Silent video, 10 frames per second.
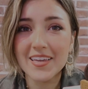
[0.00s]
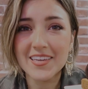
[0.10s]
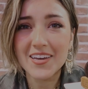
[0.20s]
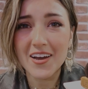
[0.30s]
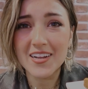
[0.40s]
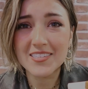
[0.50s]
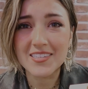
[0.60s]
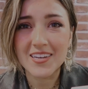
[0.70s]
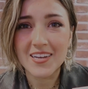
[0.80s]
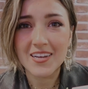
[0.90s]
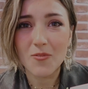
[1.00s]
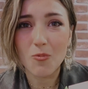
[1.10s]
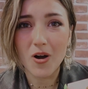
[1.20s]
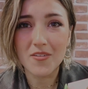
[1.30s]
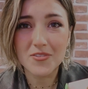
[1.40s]
He got us
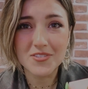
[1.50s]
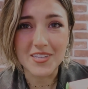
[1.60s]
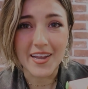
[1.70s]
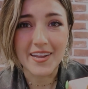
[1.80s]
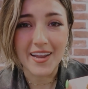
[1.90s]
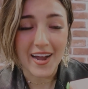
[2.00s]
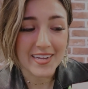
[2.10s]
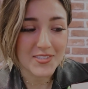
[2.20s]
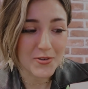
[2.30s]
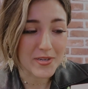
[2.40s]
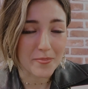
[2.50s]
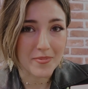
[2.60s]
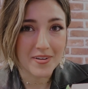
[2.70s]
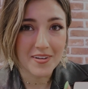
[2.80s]
waffles and ice cream.